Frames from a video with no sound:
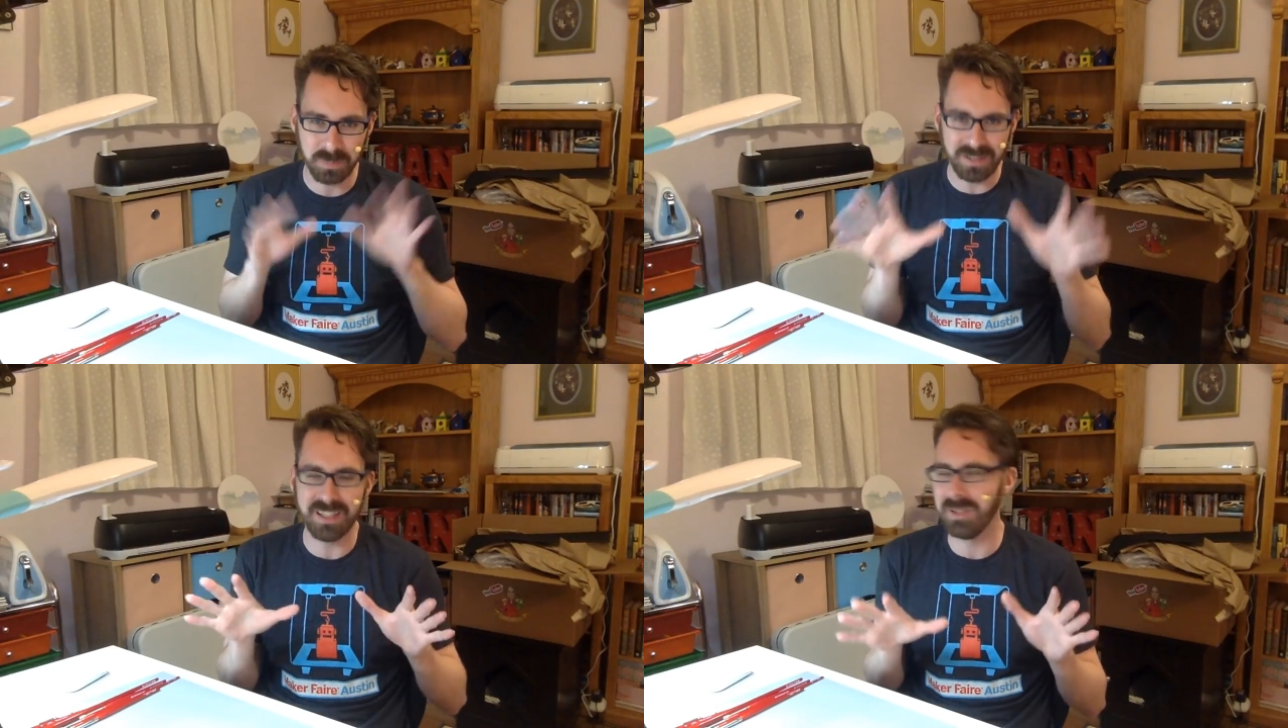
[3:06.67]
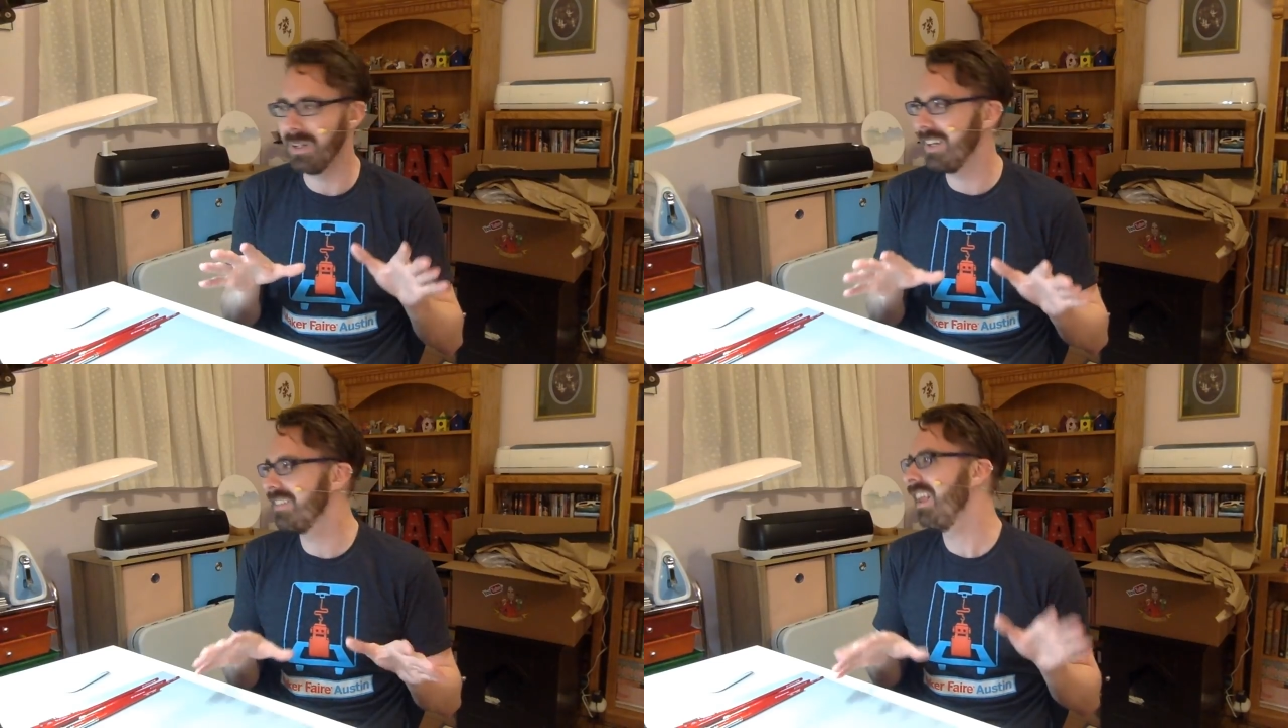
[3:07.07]
But
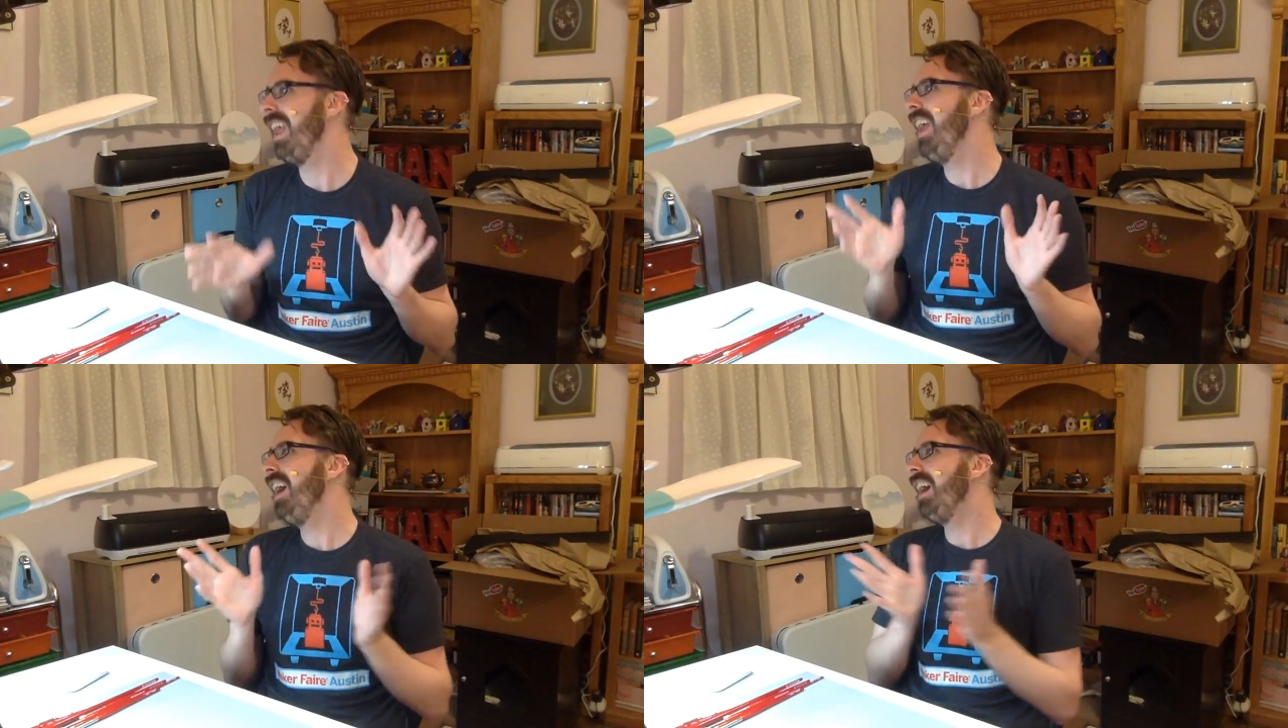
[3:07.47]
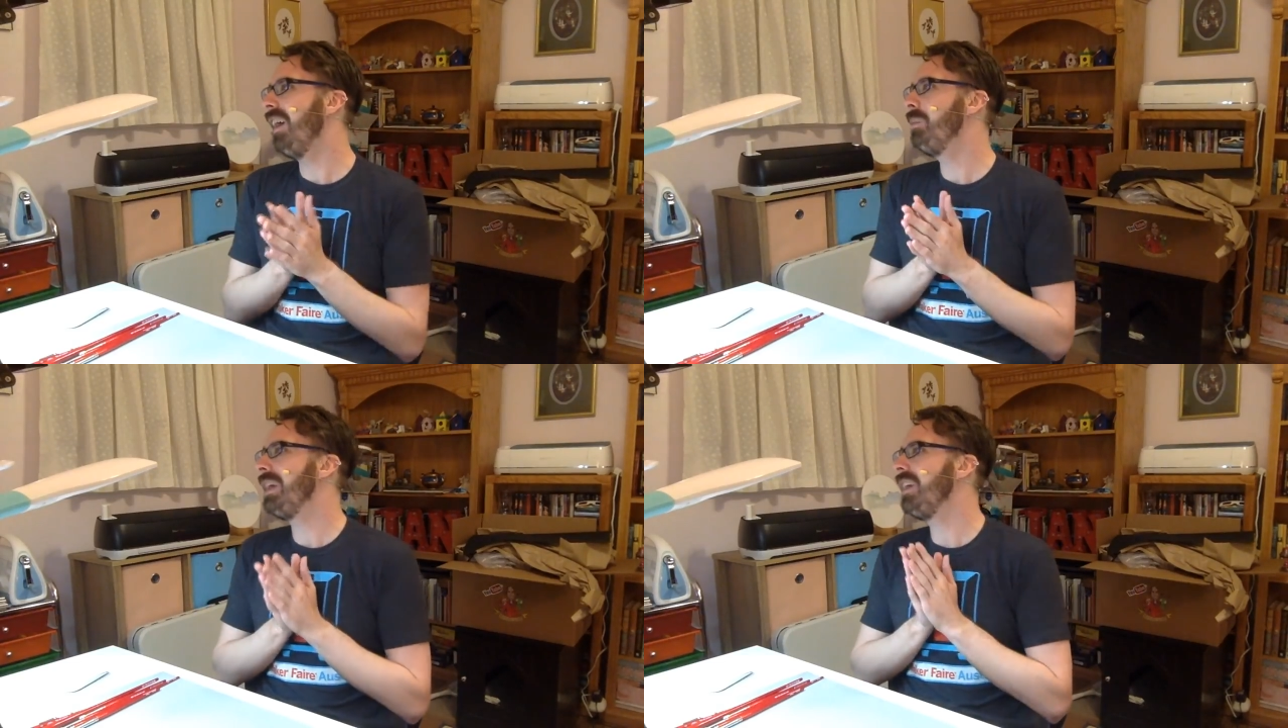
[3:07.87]
anyways,
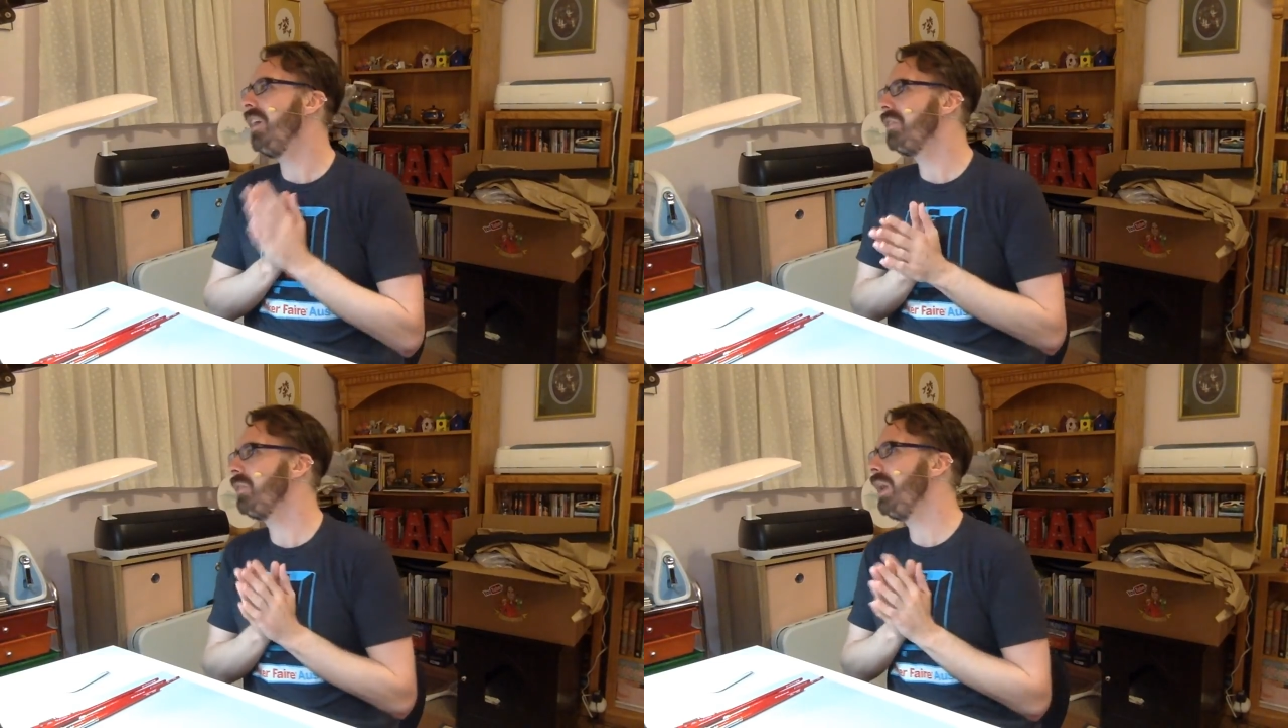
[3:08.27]
um, it also